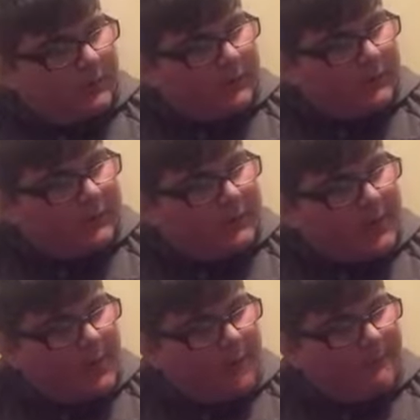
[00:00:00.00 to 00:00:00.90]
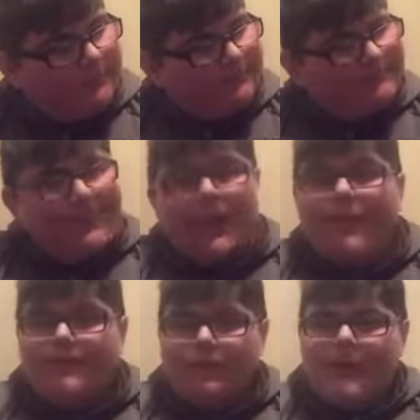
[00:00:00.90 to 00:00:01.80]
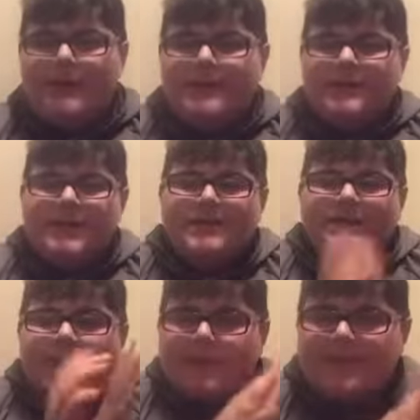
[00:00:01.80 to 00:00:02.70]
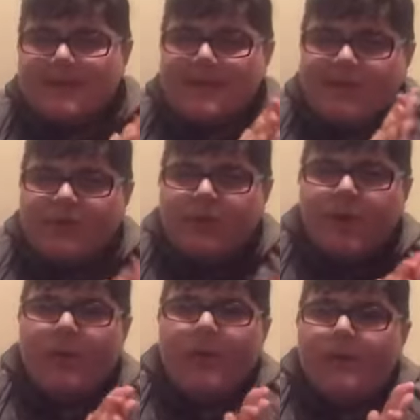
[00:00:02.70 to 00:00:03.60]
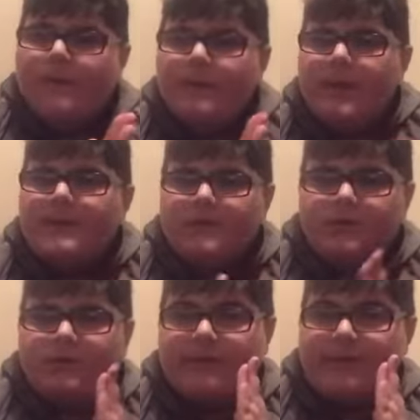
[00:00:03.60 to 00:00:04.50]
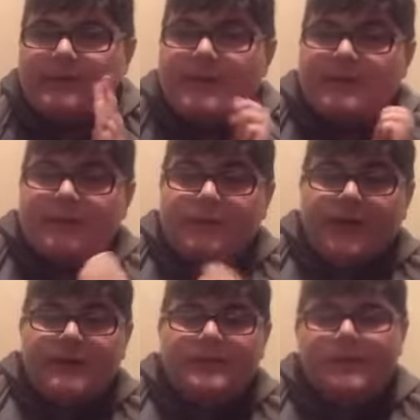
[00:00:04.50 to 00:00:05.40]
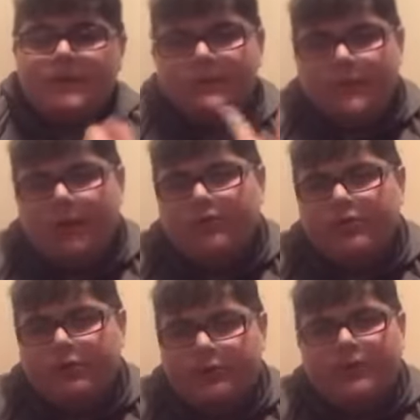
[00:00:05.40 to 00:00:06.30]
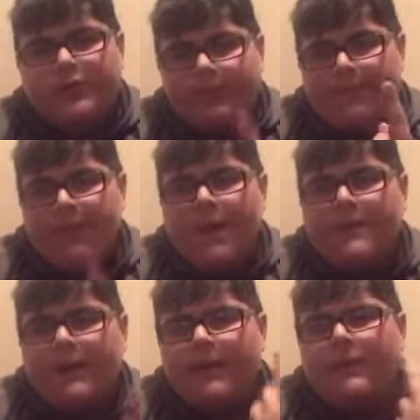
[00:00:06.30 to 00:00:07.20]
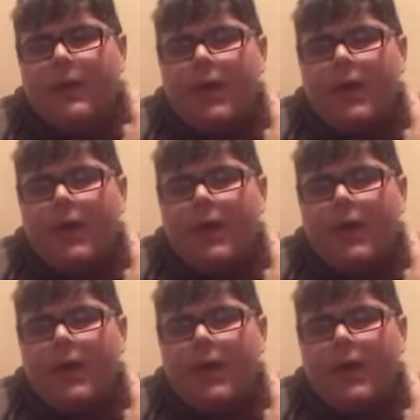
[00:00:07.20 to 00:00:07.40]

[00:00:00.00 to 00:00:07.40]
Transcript: So yeah, and when it said in the intro 92, I just realised it's for 90 because Coventry are ground zero with Birmingham,